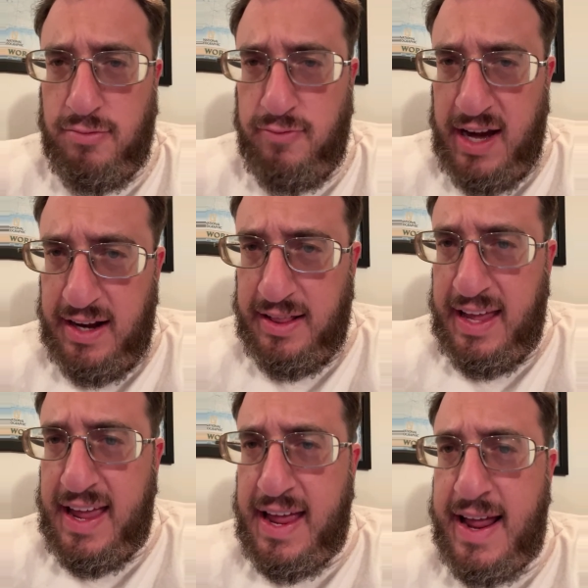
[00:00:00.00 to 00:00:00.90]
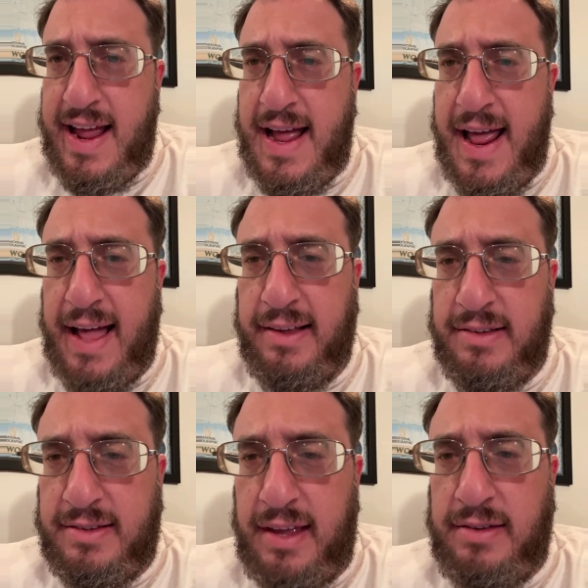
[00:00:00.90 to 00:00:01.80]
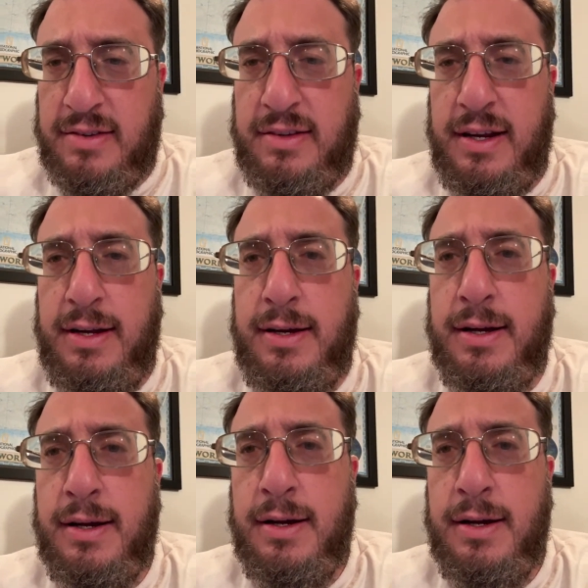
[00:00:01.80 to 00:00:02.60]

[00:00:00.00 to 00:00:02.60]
really existed